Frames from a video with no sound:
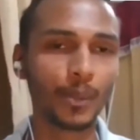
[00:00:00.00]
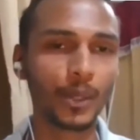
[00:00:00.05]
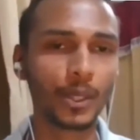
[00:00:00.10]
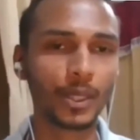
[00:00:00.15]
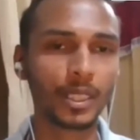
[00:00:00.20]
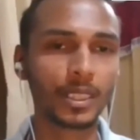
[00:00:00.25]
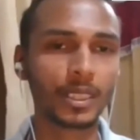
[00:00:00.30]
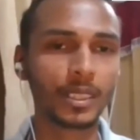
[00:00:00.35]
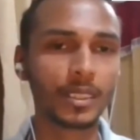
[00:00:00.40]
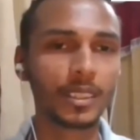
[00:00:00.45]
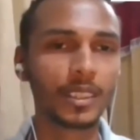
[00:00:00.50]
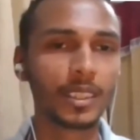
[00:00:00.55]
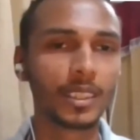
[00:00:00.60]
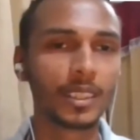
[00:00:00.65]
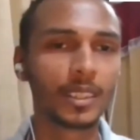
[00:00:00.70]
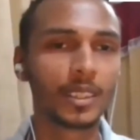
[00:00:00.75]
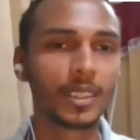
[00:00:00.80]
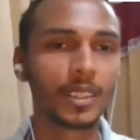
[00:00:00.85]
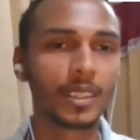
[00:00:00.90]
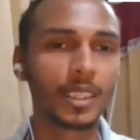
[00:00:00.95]
important.
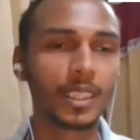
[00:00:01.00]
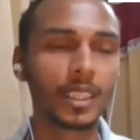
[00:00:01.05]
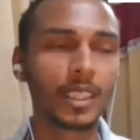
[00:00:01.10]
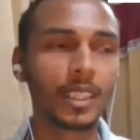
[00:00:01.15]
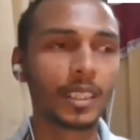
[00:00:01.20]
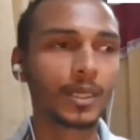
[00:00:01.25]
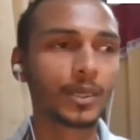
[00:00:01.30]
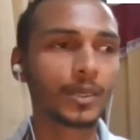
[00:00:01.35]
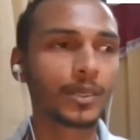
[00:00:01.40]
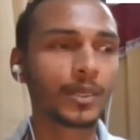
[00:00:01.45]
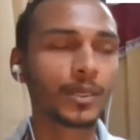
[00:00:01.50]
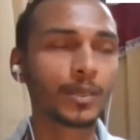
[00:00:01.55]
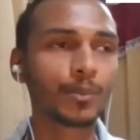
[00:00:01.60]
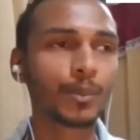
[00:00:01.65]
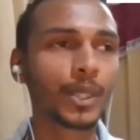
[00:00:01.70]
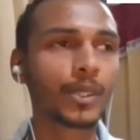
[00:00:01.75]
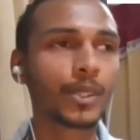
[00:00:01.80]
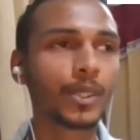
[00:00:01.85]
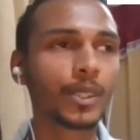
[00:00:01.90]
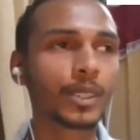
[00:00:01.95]

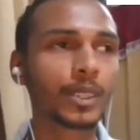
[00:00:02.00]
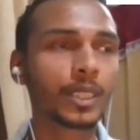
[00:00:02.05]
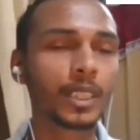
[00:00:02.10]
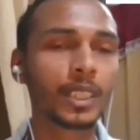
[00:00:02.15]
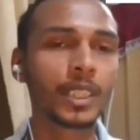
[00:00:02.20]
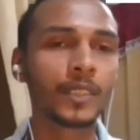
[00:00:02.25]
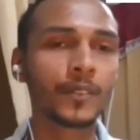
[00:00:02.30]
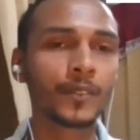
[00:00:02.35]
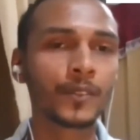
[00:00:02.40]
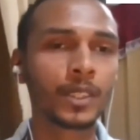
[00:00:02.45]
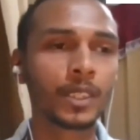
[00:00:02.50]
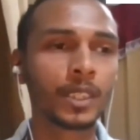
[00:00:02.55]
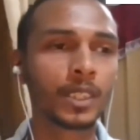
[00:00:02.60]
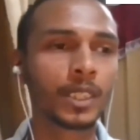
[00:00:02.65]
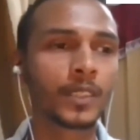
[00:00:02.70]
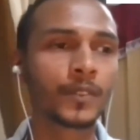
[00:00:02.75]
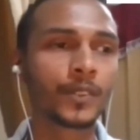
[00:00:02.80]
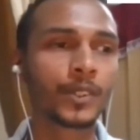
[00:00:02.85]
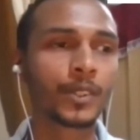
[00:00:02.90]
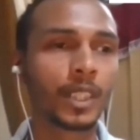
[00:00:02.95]
Because
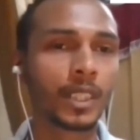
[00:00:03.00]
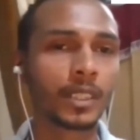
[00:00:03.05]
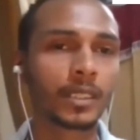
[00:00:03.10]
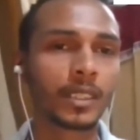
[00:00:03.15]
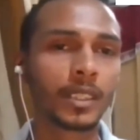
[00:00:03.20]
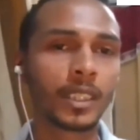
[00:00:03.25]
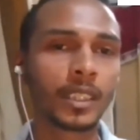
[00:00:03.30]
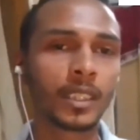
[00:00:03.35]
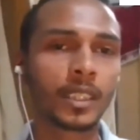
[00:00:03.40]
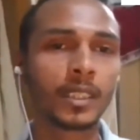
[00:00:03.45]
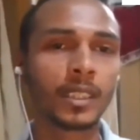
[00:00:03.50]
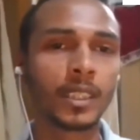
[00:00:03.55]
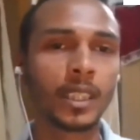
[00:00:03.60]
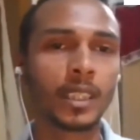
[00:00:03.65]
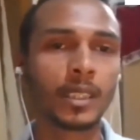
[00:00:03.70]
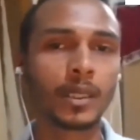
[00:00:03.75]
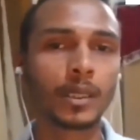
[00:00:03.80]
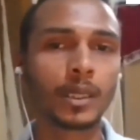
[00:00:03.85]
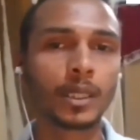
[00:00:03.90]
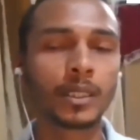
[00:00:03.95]
if you are sitting in
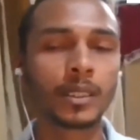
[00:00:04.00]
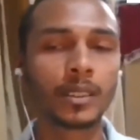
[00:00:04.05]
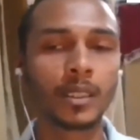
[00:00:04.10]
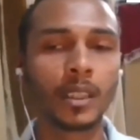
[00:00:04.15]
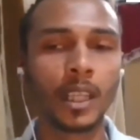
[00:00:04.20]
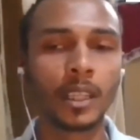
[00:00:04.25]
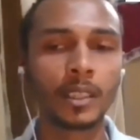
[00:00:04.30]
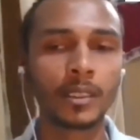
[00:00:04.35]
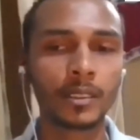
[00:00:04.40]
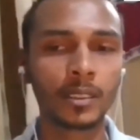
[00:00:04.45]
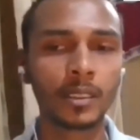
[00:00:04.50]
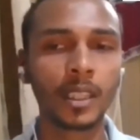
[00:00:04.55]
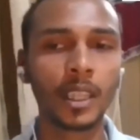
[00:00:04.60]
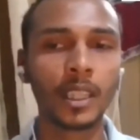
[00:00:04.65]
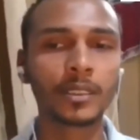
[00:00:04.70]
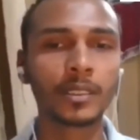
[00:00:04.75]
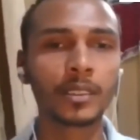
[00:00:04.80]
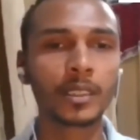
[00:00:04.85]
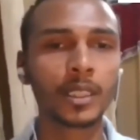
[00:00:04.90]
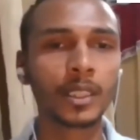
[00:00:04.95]
a,
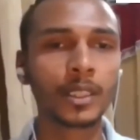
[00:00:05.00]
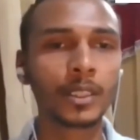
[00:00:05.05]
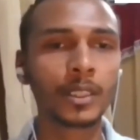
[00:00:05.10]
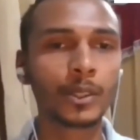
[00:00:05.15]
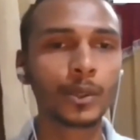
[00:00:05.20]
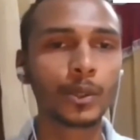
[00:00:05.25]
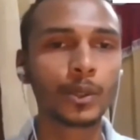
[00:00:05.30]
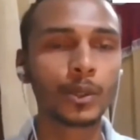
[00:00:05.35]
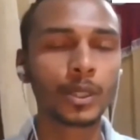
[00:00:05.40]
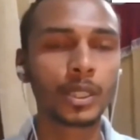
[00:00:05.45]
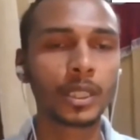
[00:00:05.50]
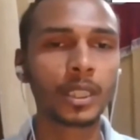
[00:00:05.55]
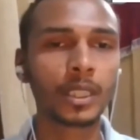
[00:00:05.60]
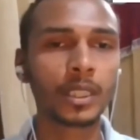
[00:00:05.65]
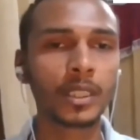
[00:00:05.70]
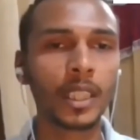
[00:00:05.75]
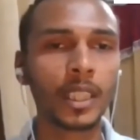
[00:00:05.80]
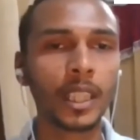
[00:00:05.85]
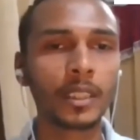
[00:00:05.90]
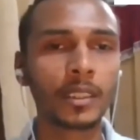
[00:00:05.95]
let's say you
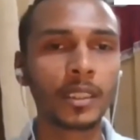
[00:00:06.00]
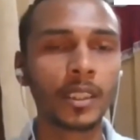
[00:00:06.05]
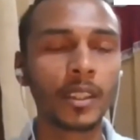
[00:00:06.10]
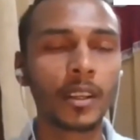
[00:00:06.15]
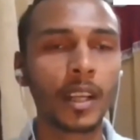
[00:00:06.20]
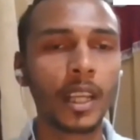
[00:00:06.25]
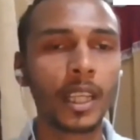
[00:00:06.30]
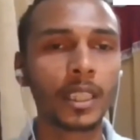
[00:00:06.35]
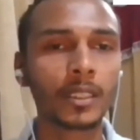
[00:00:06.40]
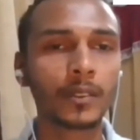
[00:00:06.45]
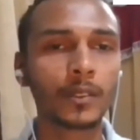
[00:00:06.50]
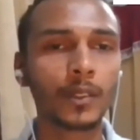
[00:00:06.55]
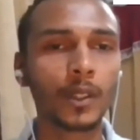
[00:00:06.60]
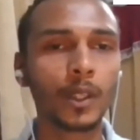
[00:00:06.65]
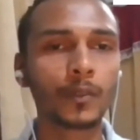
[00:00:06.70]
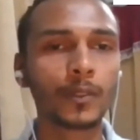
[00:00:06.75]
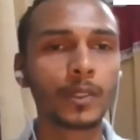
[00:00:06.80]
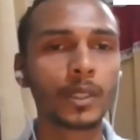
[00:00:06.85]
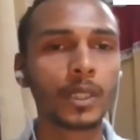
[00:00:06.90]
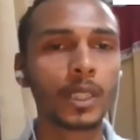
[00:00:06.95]
sat in a drive
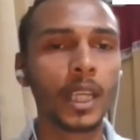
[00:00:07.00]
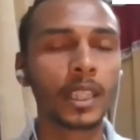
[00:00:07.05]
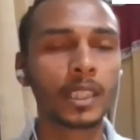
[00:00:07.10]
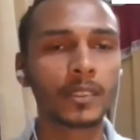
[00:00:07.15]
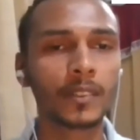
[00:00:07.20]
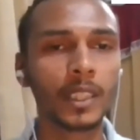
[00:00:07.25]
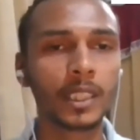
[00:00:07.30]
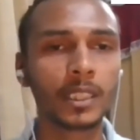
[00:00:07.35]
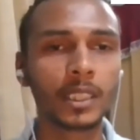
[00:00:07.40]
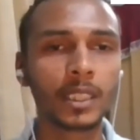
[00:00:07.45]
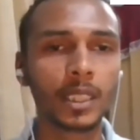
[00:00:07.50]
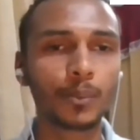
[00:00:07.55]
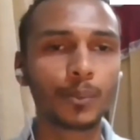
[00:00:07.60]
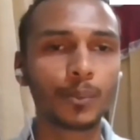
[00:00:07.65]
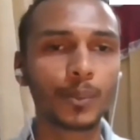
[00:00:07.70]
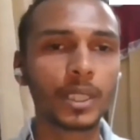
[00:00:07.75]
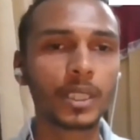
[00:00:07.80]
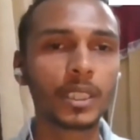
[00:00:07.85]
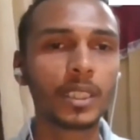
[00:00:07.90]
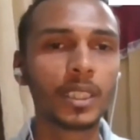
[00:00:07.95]
of a XYZ
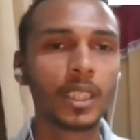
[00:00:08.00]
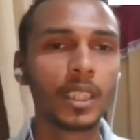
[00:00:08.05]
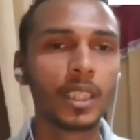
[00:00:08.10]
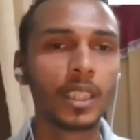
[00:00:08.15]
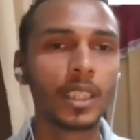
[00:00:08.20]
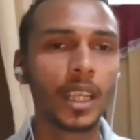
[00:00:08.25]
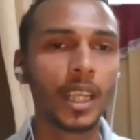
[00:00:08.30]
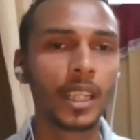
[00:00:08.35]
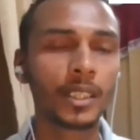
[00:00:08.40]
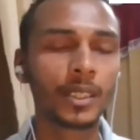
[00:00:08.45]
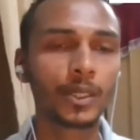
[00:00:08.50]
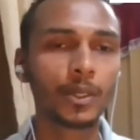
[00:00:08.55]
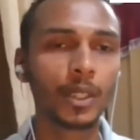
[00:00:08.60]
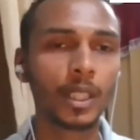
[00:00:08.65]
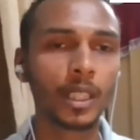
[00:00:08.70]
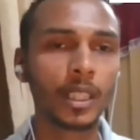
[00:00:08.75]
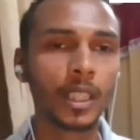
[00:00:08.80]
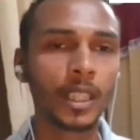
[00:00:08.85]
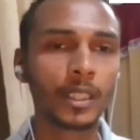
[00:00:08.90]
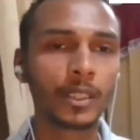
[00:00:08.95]
company, and you
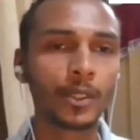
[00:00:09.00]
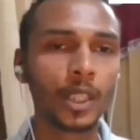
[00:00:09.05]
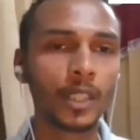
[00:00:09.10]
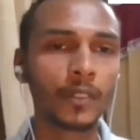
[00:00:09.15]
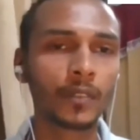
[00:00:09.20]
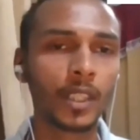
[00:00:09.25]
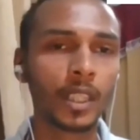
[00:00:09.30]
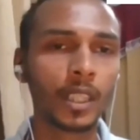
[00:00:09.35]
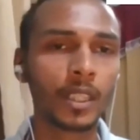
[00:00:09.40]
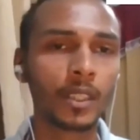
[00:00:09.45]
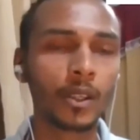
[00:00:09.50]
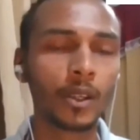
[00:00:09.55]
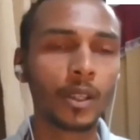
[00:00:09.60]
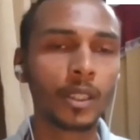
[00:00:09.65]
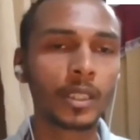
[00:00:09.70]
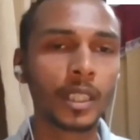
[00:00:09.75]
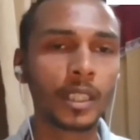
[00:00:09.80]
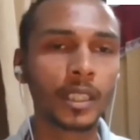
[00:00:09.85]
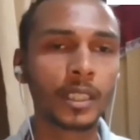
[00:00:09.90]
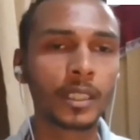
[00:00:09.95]
are, you have cleared
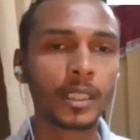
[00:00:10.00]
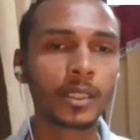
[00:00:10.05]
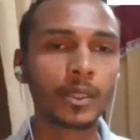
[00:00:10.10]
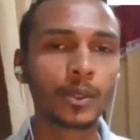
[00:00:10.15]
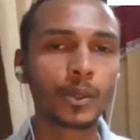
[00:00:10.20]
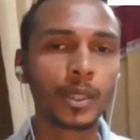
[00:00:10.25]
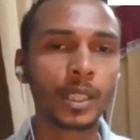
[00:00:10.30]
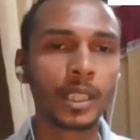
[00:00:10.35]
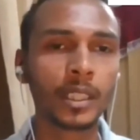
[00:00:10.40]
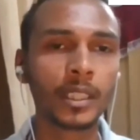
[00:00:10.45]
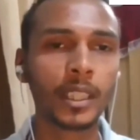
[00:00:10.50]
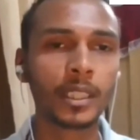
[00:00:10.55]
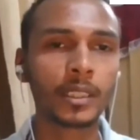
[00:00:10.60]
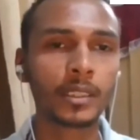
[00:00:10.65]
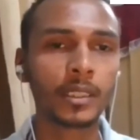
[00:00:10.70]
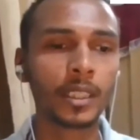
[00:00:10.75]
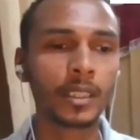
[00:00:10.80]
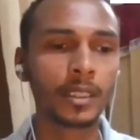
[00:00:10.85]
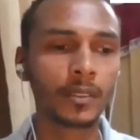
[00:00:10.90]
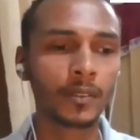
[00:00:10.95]
all the written coding
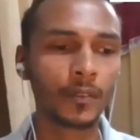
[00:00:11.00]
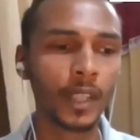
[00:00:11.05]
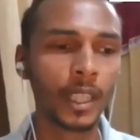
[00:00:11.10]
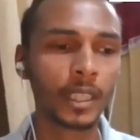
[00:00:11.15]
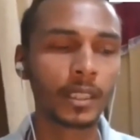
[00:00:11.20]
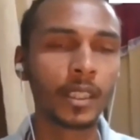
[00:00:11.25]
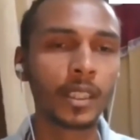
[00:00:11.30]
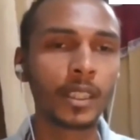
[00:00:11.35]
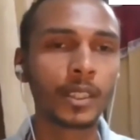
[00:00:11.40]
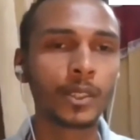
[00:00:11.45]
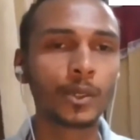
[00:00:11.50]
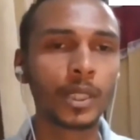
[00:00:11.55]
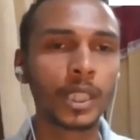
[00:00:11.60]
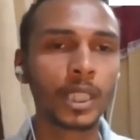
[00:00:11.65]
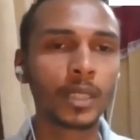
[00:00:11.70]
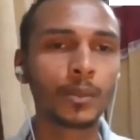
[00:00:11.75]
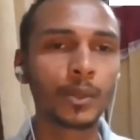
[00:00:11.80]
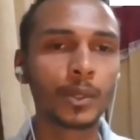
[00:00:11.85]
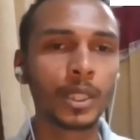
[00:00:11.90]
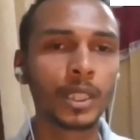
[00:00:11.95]
tests, and finally you
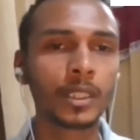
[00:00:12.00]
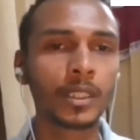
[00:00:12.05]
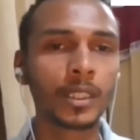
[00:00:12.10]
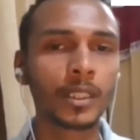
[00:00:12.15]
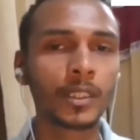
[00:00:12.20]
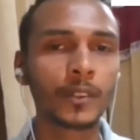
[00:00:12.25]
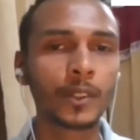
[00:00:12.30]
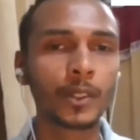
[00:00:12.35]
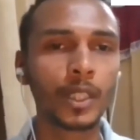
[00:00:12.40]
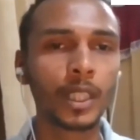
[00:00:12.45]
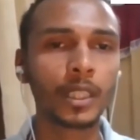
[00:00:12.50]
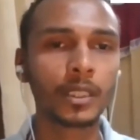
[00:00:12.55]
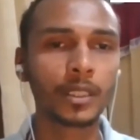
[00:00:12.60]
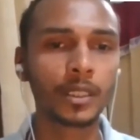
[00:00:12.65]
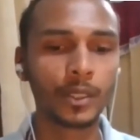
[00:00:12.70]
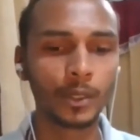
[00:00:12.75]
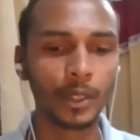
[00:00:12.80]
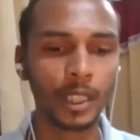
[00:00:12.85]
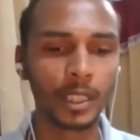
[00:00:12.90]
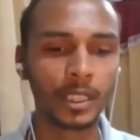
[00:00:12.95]
came to interview
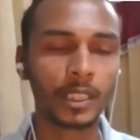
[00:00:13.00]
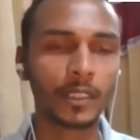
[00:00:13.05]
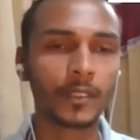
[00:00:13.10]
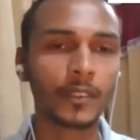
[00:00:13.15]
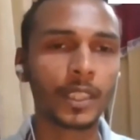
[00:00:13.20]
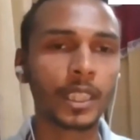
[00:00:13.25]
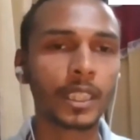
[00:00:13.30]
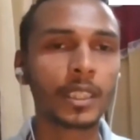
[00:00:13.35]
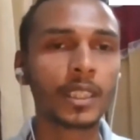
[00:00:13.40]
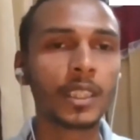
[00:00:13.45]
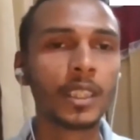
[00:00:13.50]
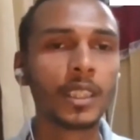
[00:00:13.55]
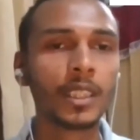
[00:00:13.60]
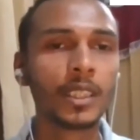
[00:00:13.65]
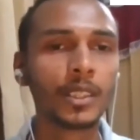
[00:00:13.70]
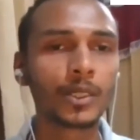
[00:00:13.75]
and you are shivering.